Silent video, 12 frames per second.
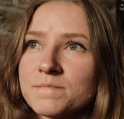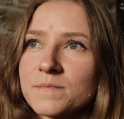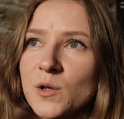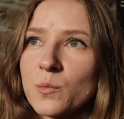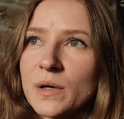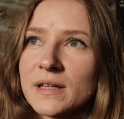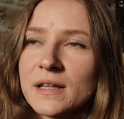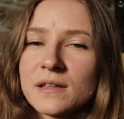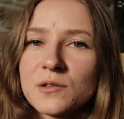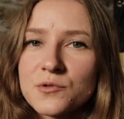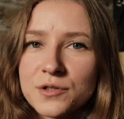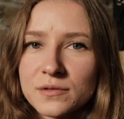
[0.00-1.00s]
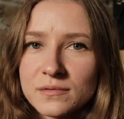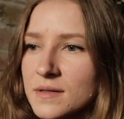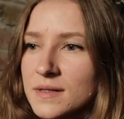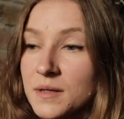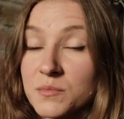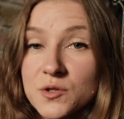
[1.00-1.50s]
when that illusion
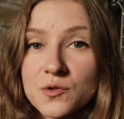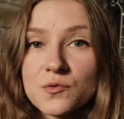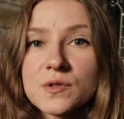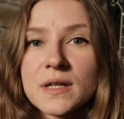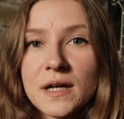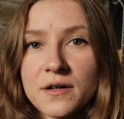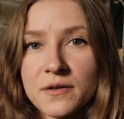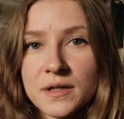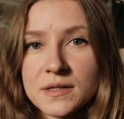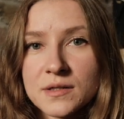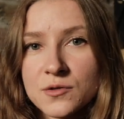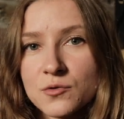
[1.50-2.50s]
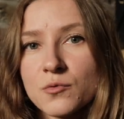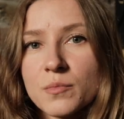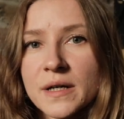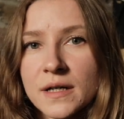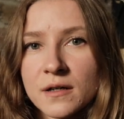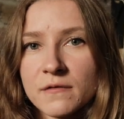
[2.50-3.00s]
seems too scary, it's too
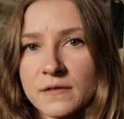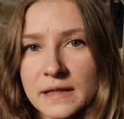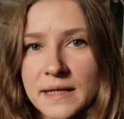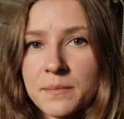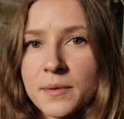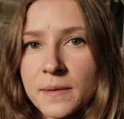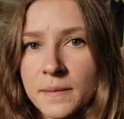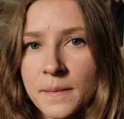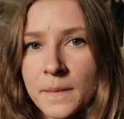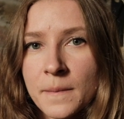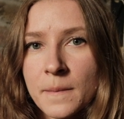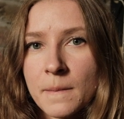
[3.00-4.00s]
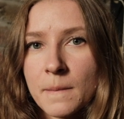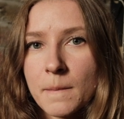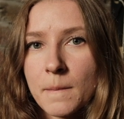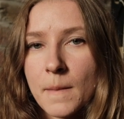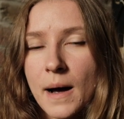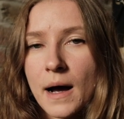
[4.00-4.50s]
big of a leap,
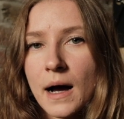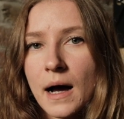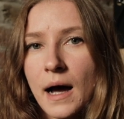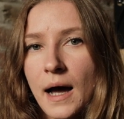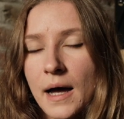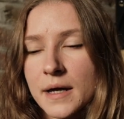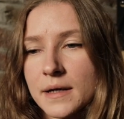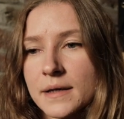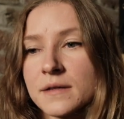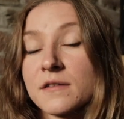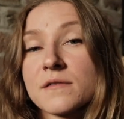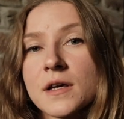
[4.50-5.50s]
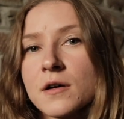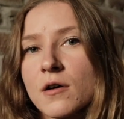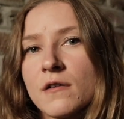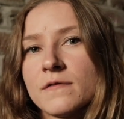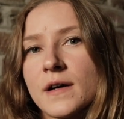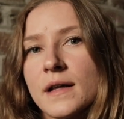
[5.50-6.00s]
I can think
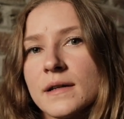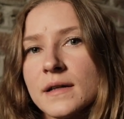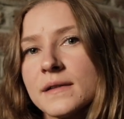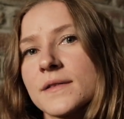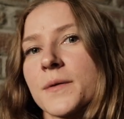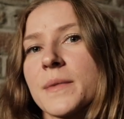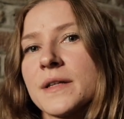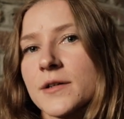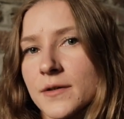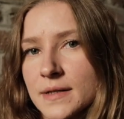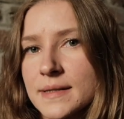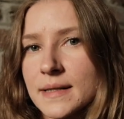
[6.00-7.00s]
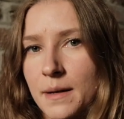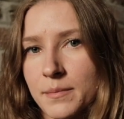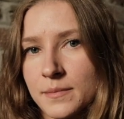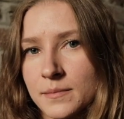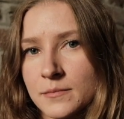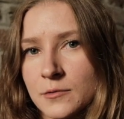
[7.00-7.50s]
of an intermediary step,
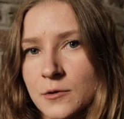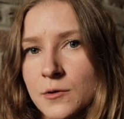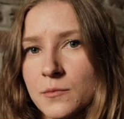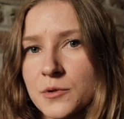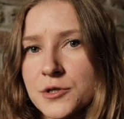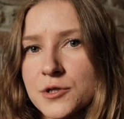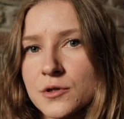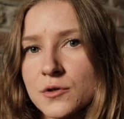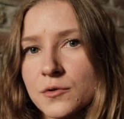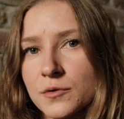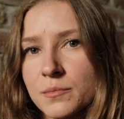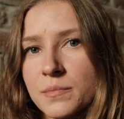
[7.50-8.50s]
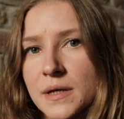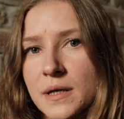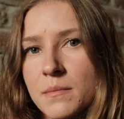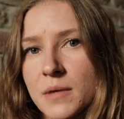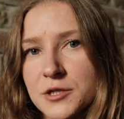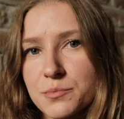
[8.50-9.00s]
which could
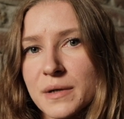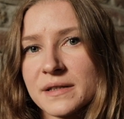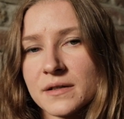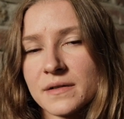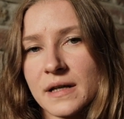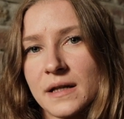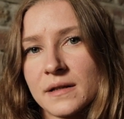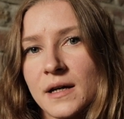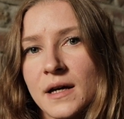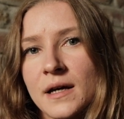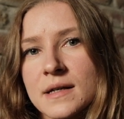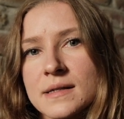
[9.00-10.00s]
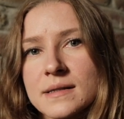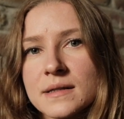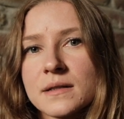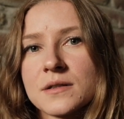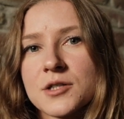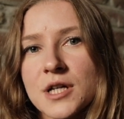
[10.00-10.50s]
be much better than
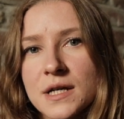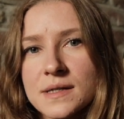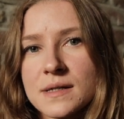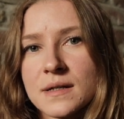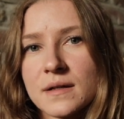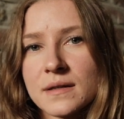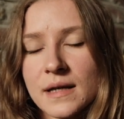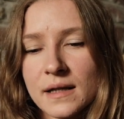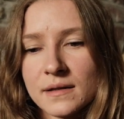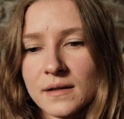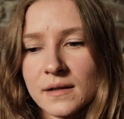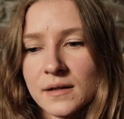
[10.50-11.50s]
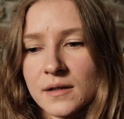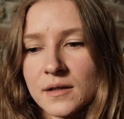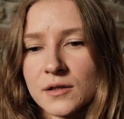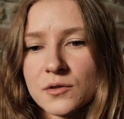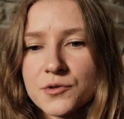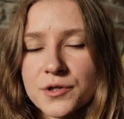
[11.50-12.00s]
still chasing that
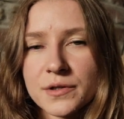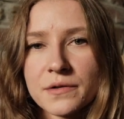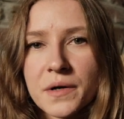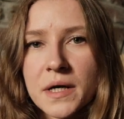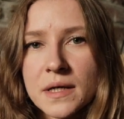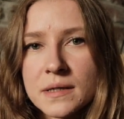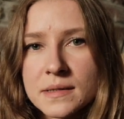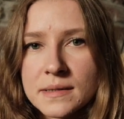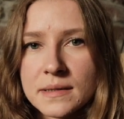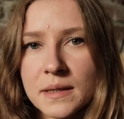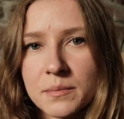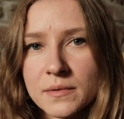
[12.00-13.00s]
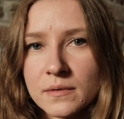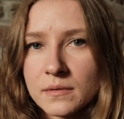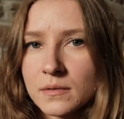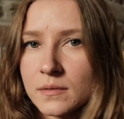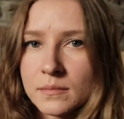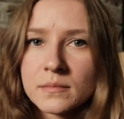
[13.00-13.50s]
illusionary sleep
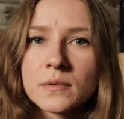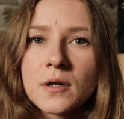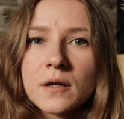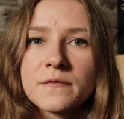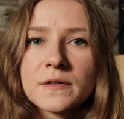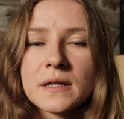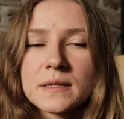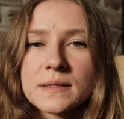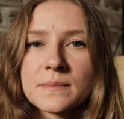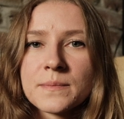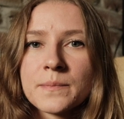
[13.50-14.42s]
confidence.